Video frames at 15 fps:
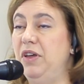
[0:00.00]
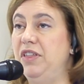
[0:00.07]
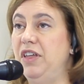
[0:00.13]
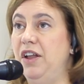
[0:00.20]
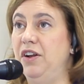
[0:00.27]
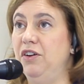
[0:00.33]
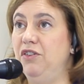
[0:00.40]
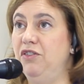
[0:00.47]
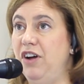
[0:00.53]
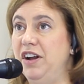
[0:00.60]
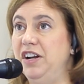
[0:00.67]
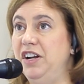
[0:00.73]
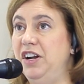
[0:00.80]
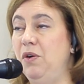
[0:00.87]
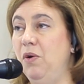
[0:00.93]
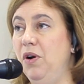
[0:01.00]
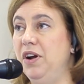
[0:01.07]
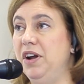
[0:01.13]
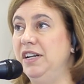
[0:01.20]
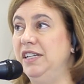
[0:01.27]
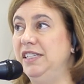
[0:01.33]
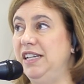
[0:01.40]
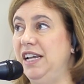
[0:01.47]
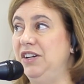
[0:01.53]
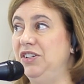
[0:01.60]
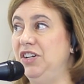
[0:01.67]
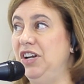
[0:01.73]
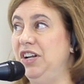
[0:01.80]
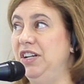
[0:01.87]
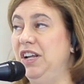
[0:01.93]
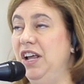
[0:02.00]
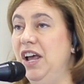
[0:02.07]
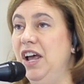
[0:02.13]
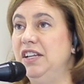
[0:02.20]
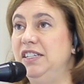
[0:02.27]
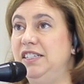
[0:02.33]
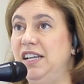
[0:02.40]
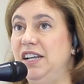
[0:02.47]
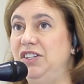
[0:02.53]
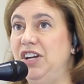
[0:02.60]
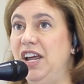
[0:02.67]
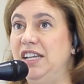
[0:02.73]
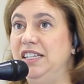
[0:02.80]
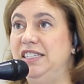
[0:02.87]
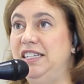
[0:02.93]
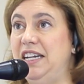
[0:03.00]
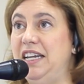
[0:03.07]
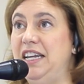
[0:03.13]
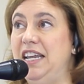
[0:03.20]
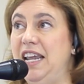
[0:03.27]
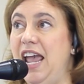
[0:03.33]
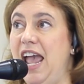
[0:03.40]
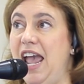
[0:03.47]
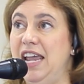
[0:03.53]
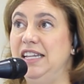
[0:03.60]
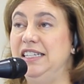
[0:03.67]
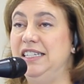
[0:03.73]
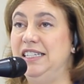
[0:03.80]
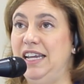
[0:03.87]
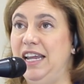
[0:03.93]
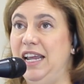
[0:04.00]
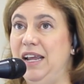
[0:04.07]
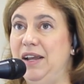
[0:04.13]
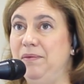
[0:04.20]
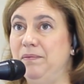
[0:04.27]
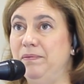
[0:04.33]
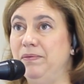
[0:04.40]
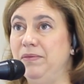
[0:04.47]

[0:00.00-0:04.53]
with an accrediting organization such as DEAC.